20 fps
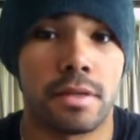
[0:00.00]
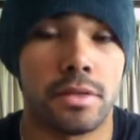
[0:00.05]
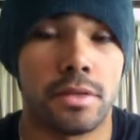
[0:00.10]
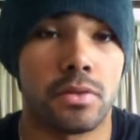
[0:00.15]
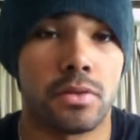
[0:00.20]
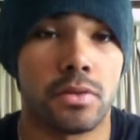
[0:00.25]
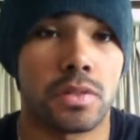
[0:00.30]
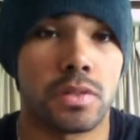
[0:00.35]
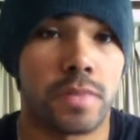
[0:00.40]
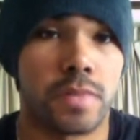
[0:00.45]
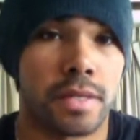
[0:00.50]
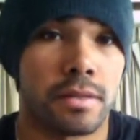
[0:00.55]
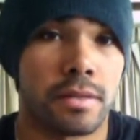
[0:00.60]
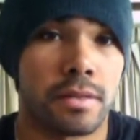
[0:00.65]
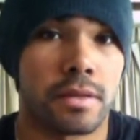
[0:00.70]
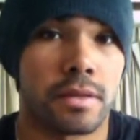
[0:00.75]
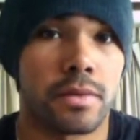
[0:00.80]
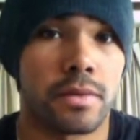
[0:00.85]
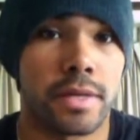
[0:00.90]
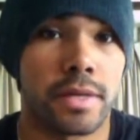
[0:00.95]
you spent
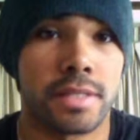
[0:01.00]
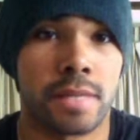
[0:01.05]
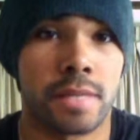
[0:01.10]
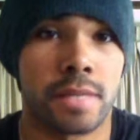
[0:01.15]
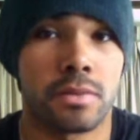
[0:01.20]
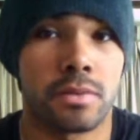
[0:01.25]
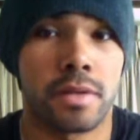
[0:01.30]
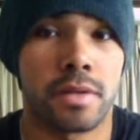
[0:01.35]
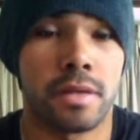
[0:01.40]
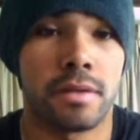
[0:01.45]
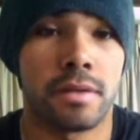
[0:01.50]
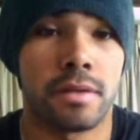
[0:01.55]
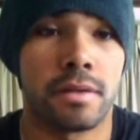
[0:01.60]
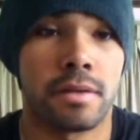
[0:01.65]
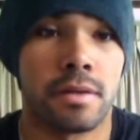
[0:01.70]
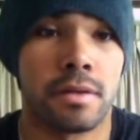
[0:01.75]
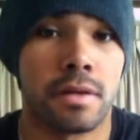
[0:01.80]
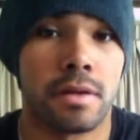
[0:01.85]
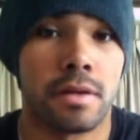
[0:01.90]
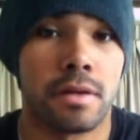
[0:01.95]
a great time together.
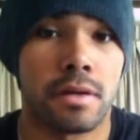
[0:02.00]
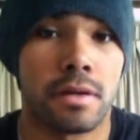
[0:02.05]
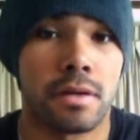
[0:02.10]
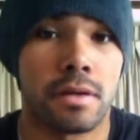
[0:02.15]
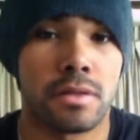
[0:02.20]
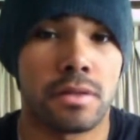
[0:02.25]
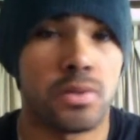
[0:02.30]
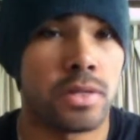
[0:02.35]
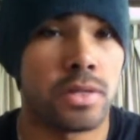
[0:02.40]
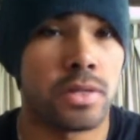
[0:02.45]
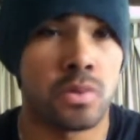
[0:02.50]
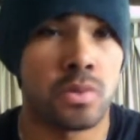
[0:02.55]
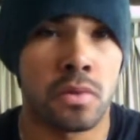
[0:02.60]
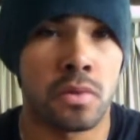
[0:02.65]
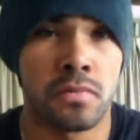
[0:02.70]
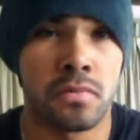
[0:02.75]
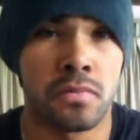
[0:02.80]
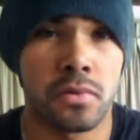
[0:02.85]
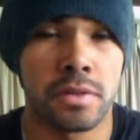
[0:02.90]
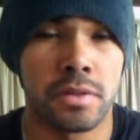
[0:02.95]
Uh, try to
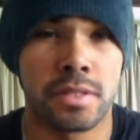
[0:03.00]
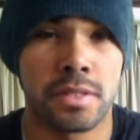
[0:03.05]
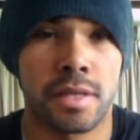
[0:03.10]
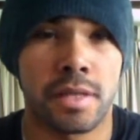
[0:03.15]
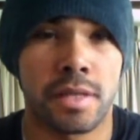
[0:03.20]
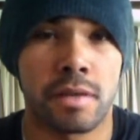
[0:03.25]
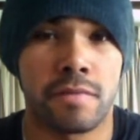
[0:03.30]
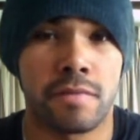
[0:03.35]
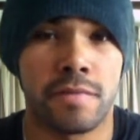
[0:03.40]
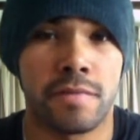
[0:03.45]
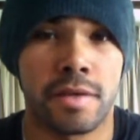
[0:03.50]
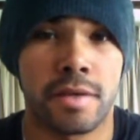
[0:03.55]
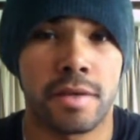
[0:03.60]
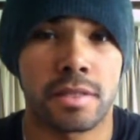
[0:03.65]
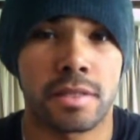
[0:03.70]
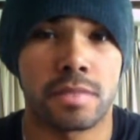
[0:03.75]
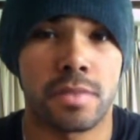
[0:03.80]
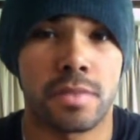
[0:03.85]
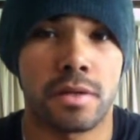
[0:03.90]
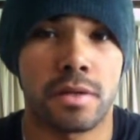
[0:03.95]
avoid this kind of
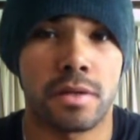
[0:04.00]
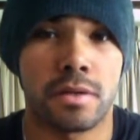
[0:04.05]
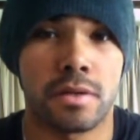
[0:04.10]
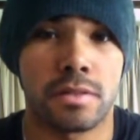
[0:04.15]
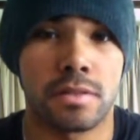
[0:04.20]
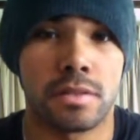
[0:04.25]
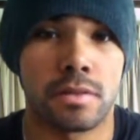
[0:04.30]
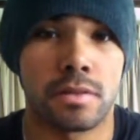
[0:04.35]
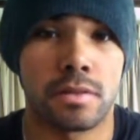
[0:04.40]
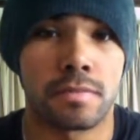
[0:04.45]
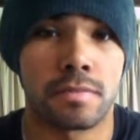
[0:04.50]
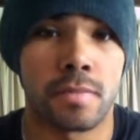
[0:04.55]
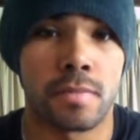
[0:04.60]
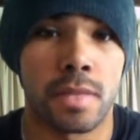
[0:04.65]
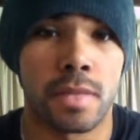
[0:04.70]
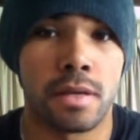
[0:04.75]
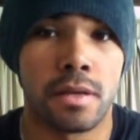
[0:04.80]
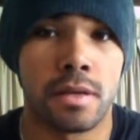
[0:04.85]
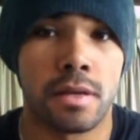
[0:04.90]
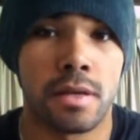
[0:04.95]
things because, you know,
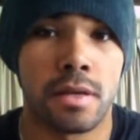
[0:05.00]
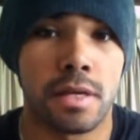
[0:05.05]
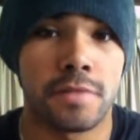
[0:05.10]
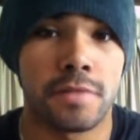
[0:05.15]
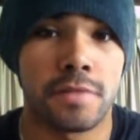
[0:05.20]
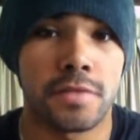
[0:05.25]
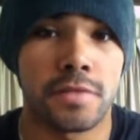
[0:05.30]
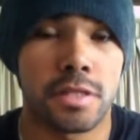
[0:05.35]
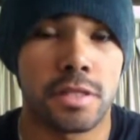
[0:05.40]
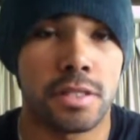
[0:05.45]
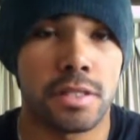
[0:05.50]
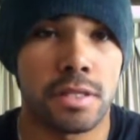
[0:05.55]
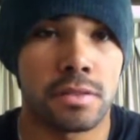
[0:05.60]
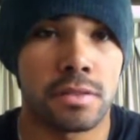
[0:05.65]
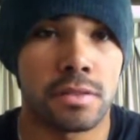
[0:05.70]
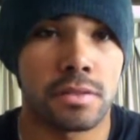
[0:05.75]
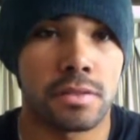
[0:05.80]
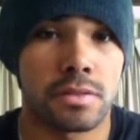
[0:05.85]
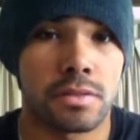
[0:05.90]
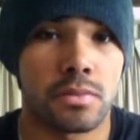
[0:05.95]
if she
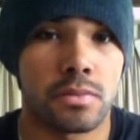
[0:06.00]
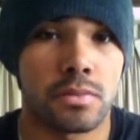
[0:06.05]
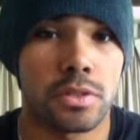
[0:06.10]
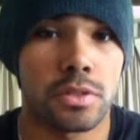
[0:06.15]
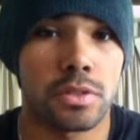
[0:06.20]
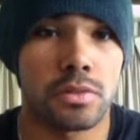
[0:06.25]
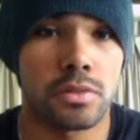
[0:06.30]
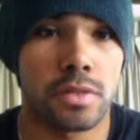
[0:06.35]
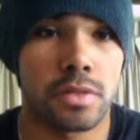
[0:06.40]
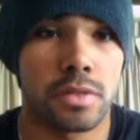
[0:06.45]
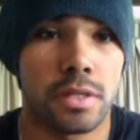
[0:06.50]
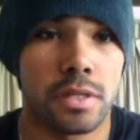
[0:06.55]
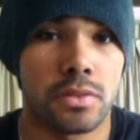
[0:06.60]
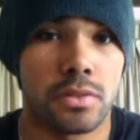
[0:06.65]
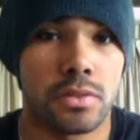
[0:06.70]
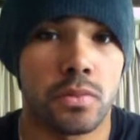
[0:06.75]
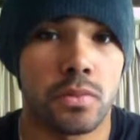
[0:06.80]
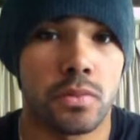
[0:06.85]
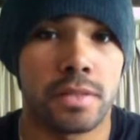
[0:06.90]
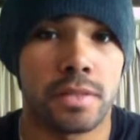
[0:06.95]
didn't wanted to kiss
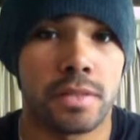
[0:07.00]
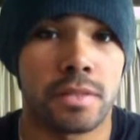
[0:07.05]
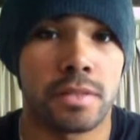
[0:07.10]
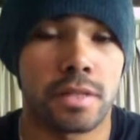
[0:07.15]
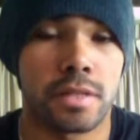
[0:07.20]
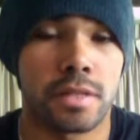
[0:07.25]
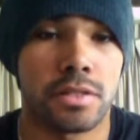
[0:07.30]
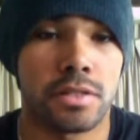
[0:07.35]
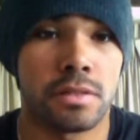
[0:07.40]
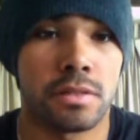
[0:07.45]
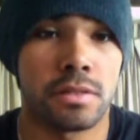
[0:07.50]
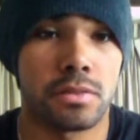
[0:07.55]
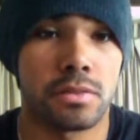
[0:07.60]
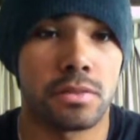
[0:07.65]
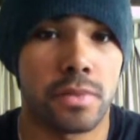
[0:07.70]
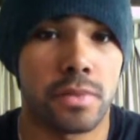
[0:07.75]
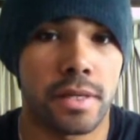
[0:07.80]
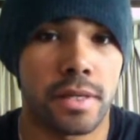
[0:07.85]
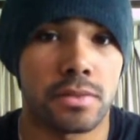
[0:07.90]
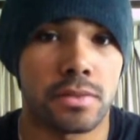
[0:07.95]
you means that she's
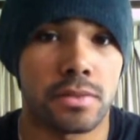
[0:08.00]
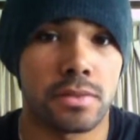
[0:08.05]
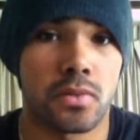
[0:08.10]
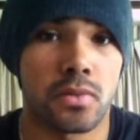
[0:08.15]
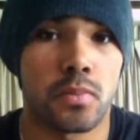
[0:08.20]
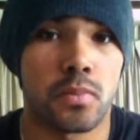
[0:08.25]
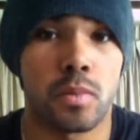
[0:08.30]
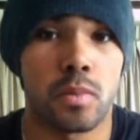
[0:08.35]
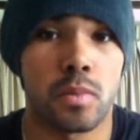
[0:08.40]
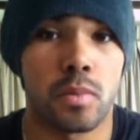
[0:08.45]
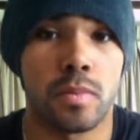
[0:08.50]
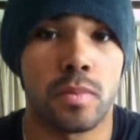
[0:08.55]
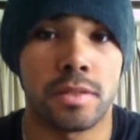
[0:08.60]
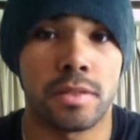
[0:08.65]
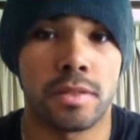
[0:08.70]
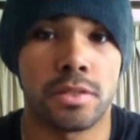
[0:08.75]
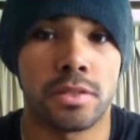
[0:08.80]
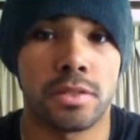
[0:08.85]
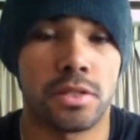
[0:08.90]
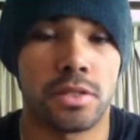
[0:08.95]
not ready, so
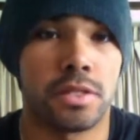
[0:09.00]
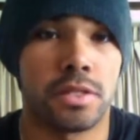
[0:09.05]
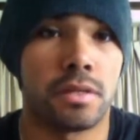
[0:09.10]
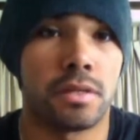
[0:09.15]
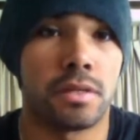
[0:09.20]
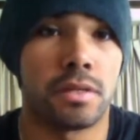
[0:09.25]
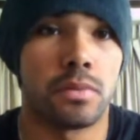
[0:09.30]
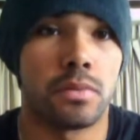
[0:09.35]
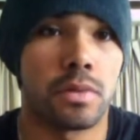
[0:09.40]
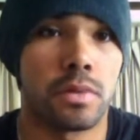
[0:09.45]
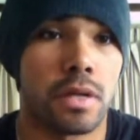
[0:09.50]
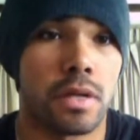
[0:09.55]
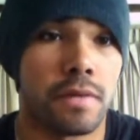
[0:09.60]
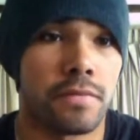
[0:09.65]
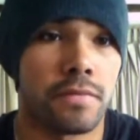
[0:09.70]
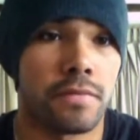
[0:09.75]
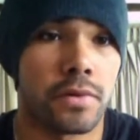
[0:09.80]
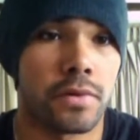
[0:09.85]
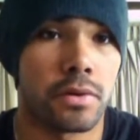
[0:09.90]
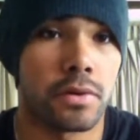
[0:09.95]
probably she will have
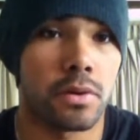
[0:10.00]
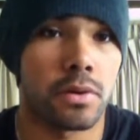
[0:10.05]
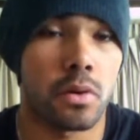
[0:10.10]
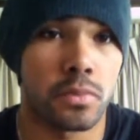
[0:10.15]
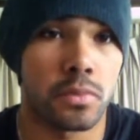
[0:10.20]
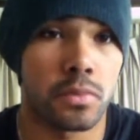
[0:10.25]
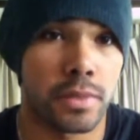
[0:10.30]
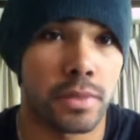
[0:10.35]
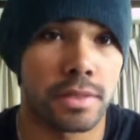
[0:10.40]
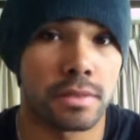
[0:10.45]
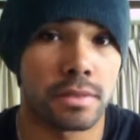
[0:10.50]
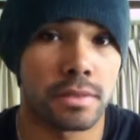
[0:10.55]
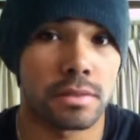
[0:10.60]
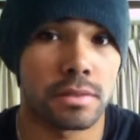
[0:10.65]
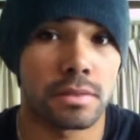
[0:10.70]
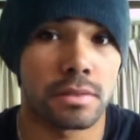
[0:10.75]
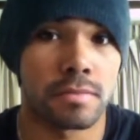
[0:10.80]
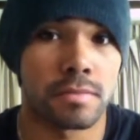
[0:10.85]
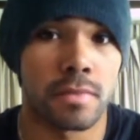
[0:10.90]
her own reasons,